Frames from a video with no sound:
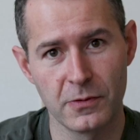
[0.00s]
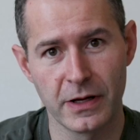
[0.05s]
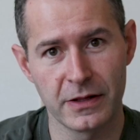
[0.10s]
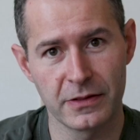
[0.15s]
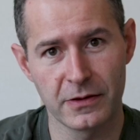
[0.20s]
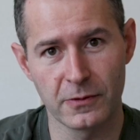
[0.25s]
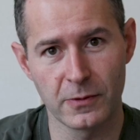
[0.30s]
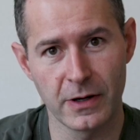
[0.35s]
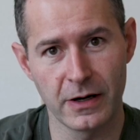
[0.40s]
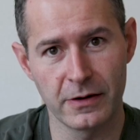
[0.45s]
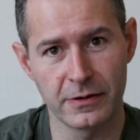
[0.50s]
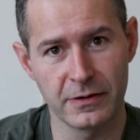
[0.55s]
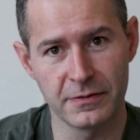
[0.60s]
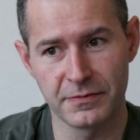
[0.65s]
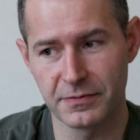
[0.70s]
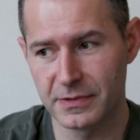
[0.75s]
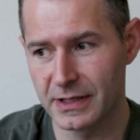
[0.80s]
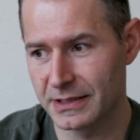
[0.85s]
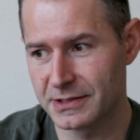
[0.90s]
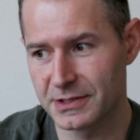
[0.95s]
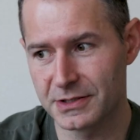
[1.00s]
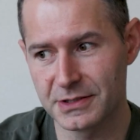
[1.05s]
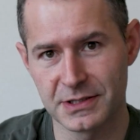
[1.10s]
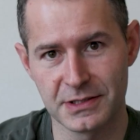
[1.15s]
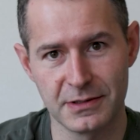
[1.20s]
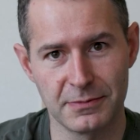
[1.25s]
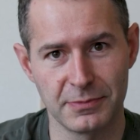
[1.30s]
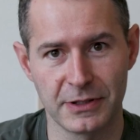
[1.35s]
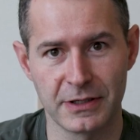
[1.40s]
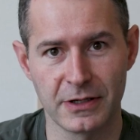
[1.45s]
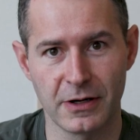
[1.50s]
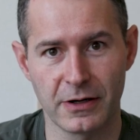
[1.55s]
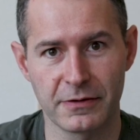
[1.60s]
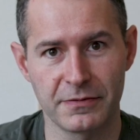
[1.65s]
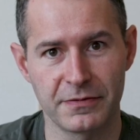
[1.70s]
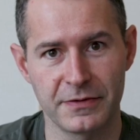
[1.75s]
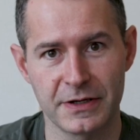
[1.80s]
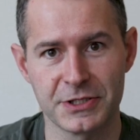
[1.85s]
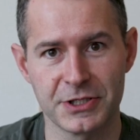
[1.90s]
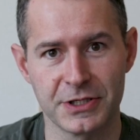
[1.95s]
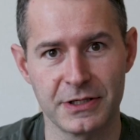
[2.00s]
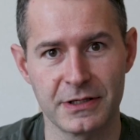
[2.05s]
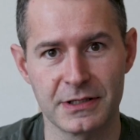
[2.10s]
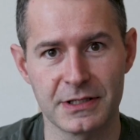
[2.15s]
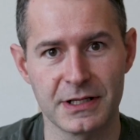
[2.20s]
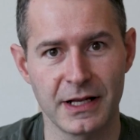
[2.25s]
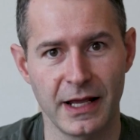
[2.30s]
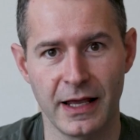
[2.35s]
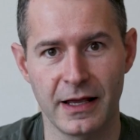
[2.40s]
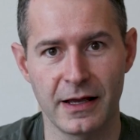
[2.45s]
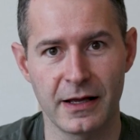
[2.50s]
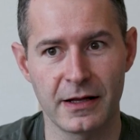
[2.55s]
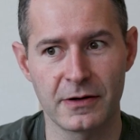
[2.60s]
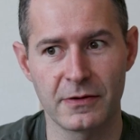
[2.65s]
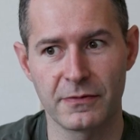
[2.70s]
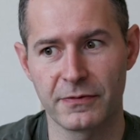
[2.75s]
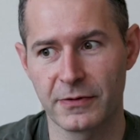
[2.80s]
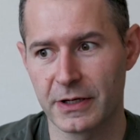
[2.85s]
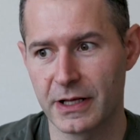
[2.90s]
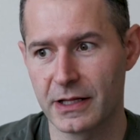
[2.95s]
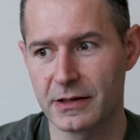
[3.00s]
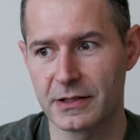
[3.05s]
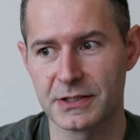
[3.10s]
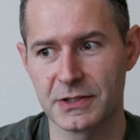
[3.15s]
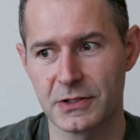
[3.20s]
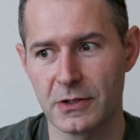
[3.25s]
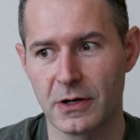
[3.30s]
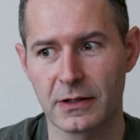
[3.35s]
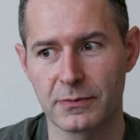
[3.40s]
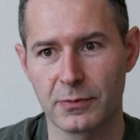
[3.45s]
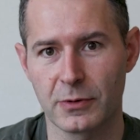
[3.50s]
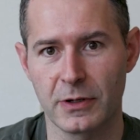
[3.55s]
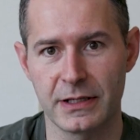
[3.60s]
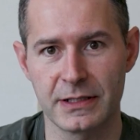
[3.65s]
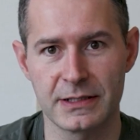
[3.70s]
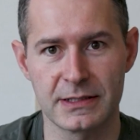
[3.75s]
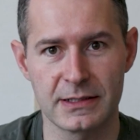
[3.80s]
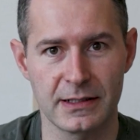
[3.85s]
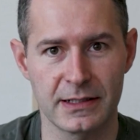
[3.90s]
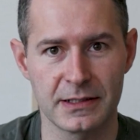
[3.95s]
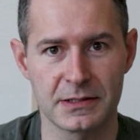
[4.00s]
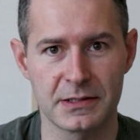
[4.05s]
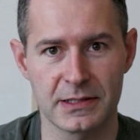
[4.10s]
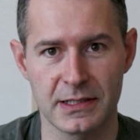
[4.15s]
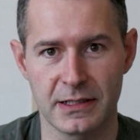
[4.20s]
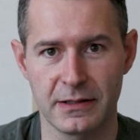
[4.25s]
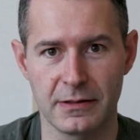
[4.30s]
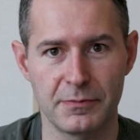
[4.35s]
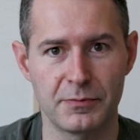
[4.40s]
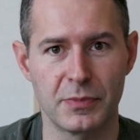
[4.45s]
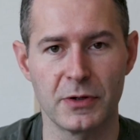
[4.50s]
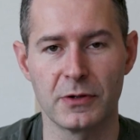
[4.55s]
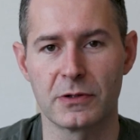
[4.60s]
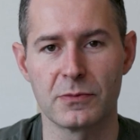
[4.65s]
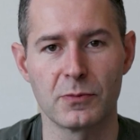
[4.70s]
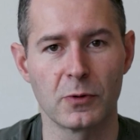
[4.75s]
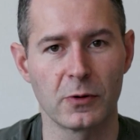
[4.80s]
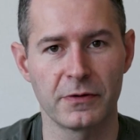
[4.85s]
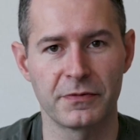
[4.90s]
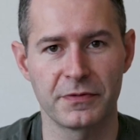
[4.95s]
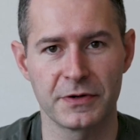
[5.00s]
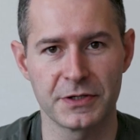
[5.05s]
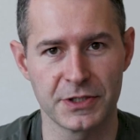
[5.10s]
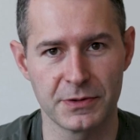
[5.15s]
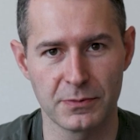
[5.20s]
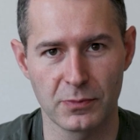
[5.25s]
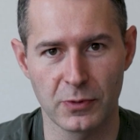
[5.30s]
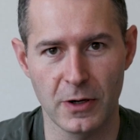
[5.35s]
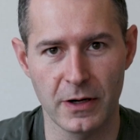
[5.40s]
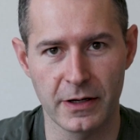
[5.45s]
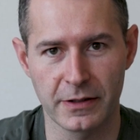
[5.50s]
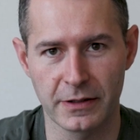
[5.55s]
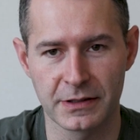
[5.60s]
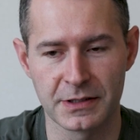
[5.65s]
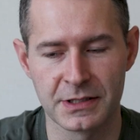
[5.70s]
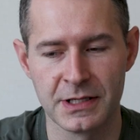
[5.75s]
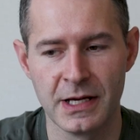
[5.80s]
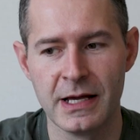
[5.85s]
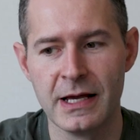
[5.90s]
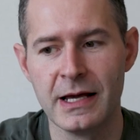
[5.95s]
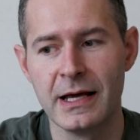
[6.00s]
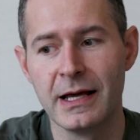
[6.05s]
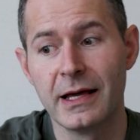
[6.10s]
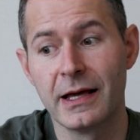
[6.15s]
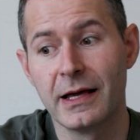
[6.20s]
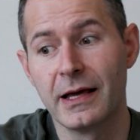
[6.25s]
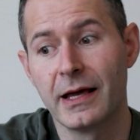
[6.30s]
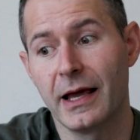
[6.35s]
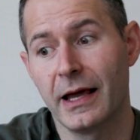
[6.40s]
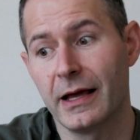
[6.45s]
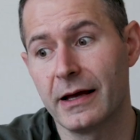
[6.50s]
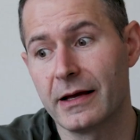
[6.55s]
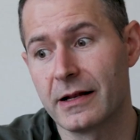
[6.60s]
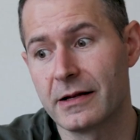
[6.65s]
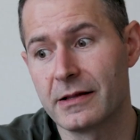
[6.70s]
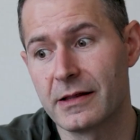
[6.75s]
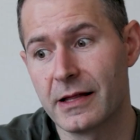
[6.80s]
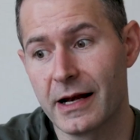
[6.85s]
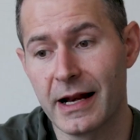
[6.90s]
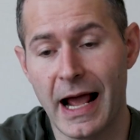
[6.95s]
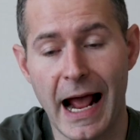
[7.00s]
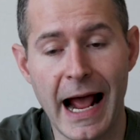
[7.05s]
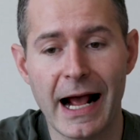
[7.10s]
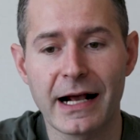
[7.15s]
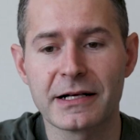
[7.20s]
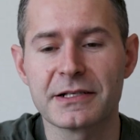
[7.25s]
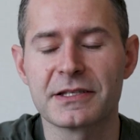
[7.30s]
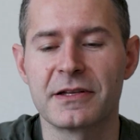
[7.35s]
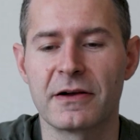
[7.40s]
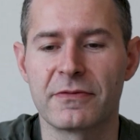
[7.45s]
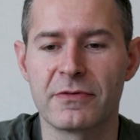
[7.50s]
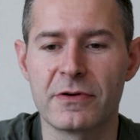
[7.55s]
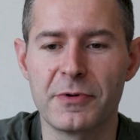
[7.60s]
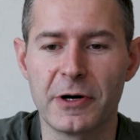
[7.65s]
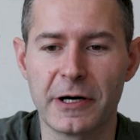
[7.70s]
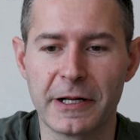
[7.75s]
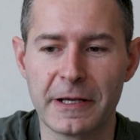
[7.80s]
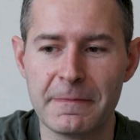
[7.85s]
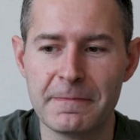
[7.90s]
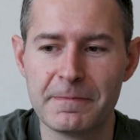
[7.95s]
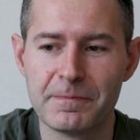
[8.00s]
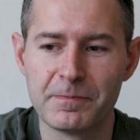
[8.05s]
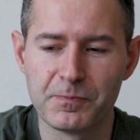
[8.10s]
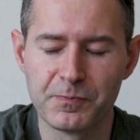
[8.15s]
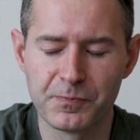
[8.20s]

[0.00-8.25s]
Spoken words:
went the route of that's just simply not efficient, and forget the stock price, let's build a more efficient product, and then axed everybody.